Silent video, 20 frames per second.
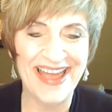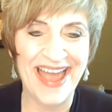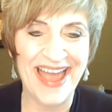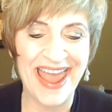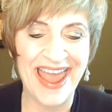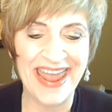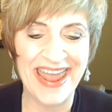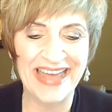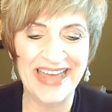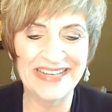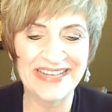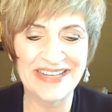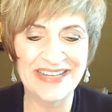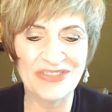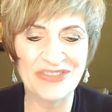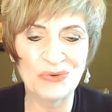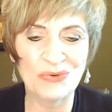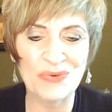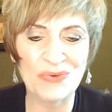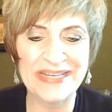And
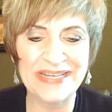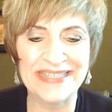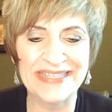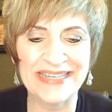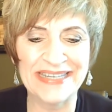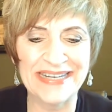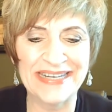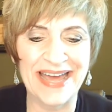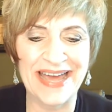the reason